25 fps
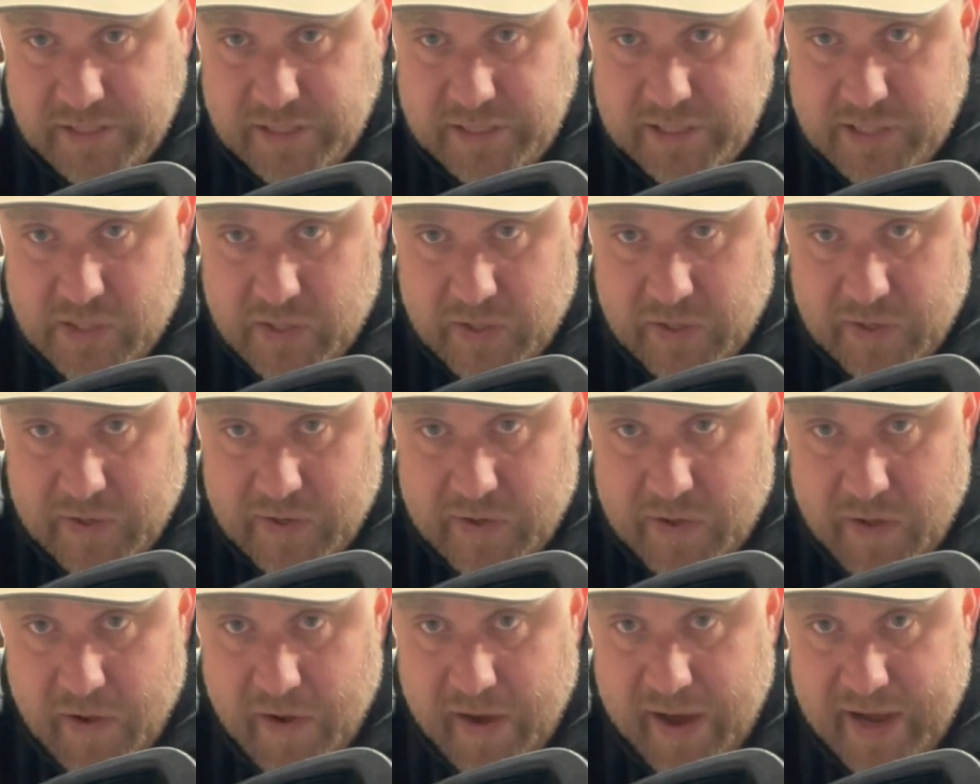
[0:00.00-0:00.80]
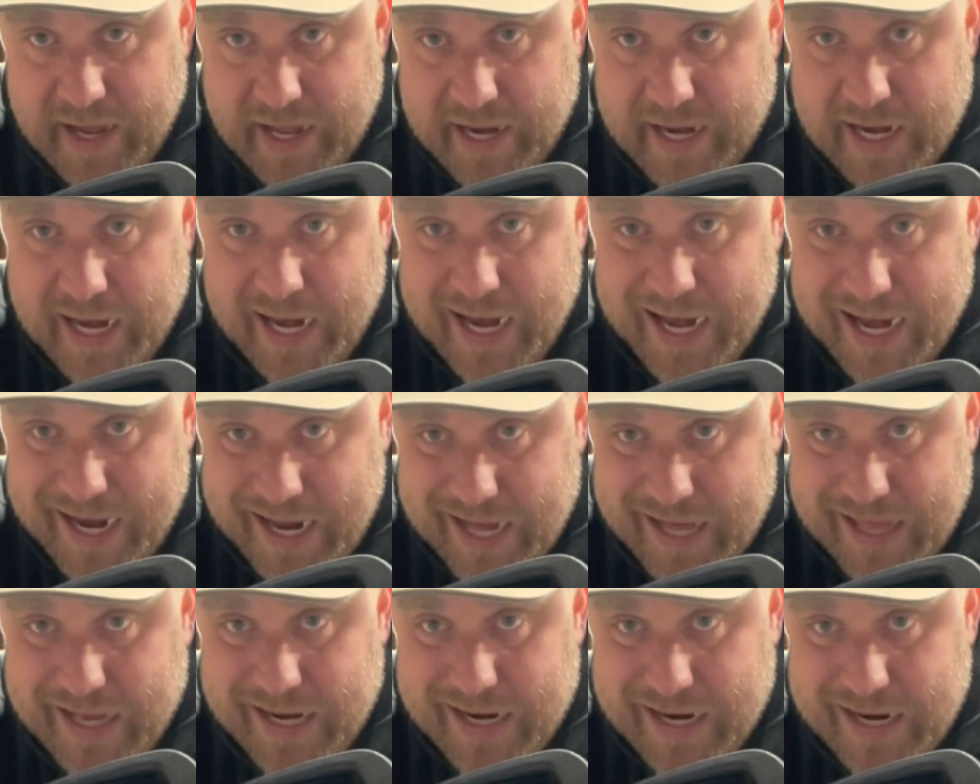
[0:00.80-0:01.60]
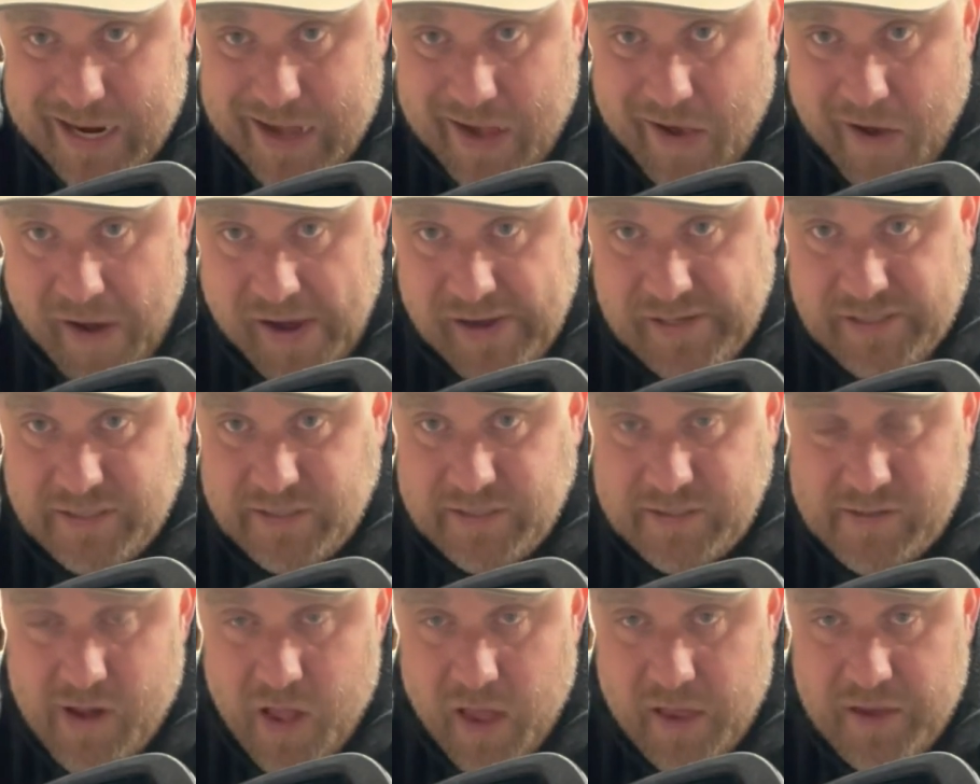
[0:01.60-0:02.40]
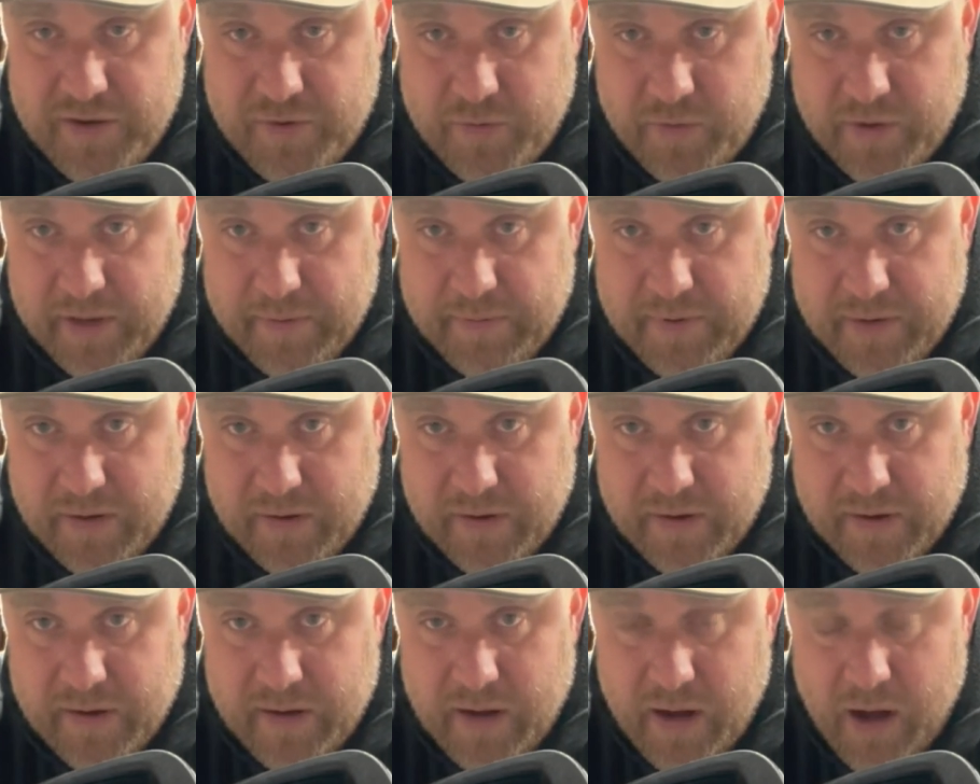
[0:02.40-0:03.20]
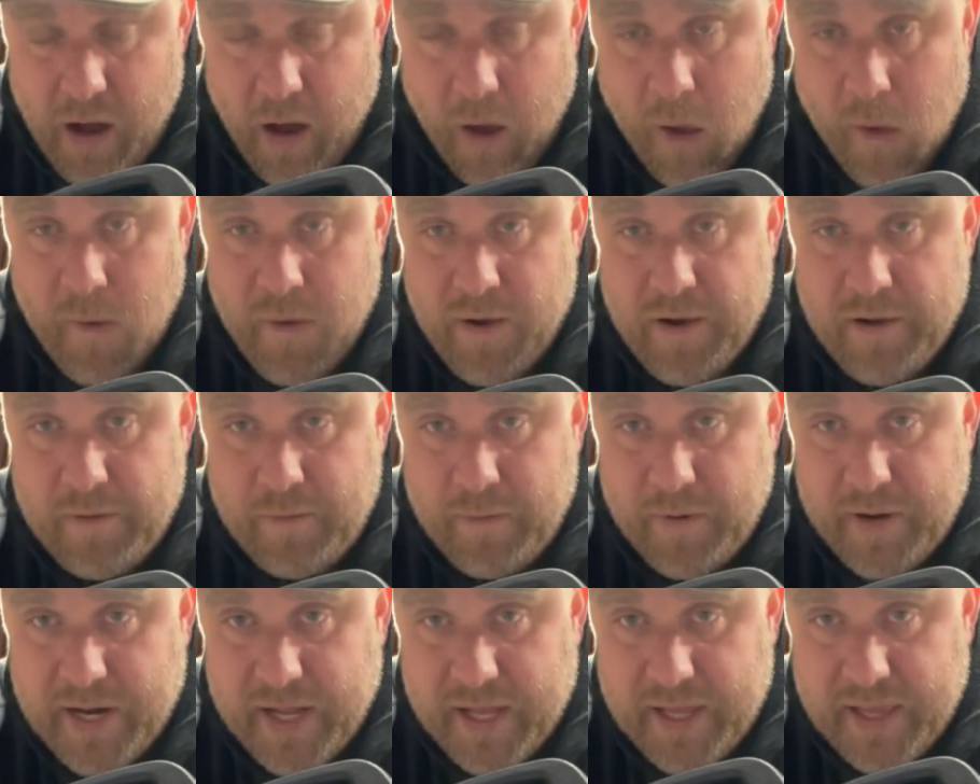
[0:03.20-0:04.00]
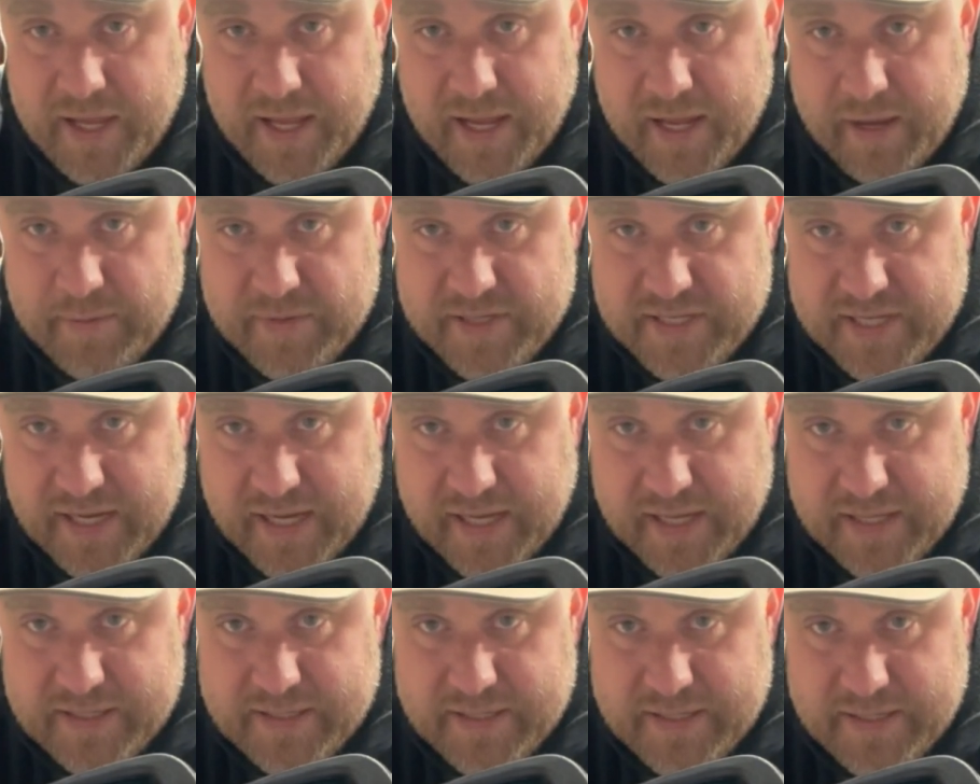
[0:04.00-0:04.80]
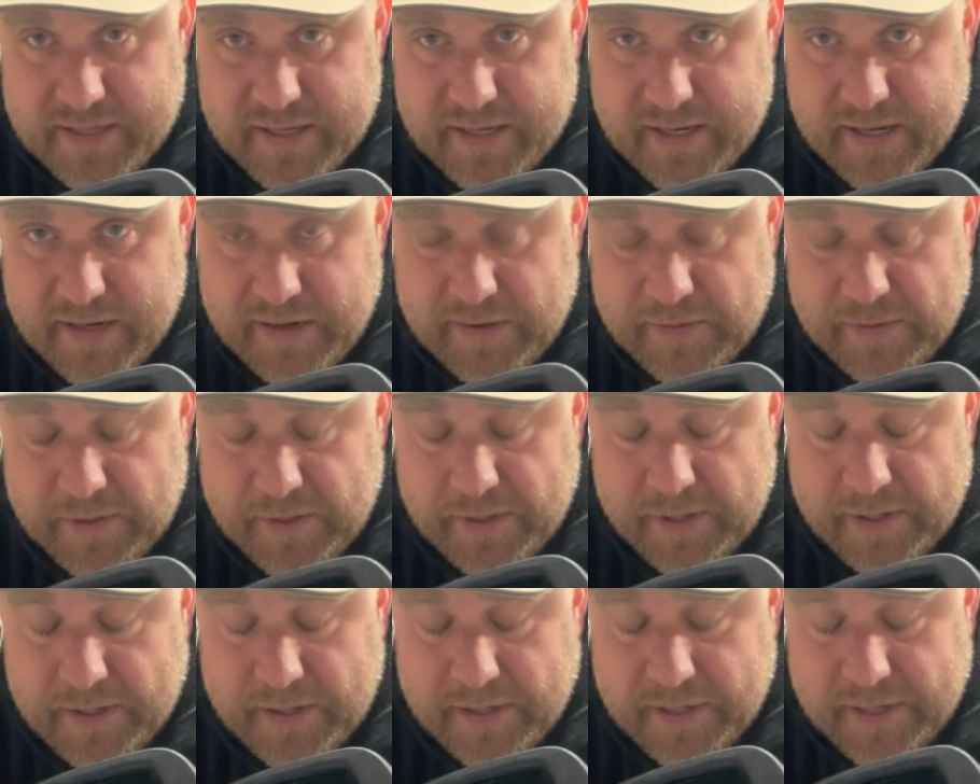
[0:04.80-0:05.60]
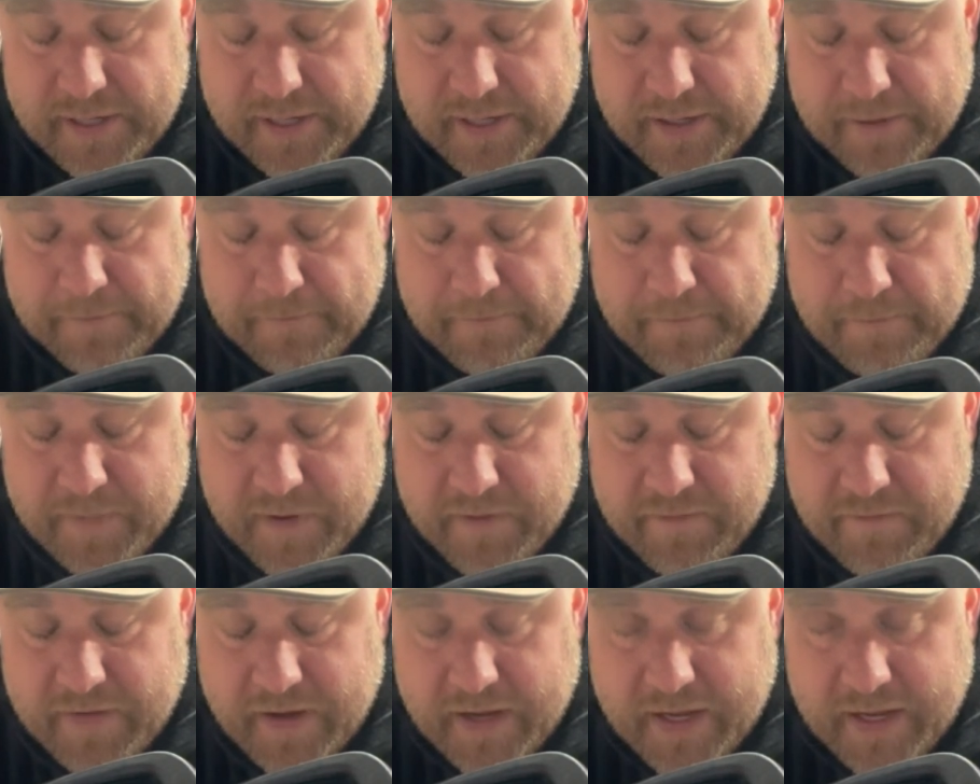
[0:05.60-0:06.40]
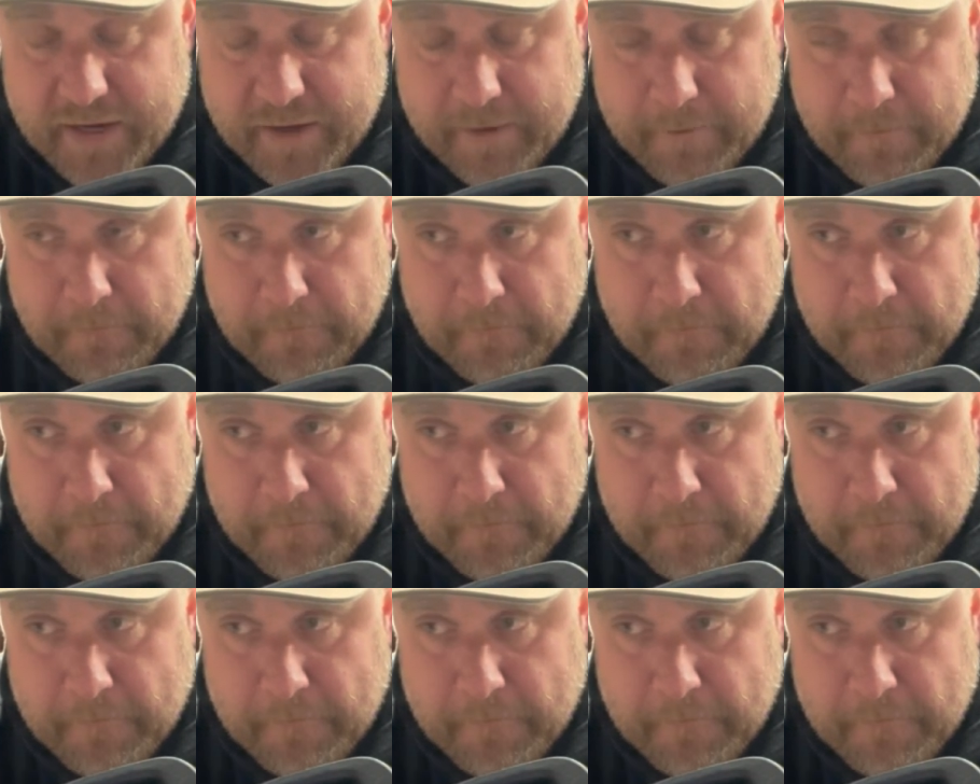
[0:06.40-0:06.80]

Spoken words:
So I got another 20-pounder, went on the Amazons, and I ordered a fucking,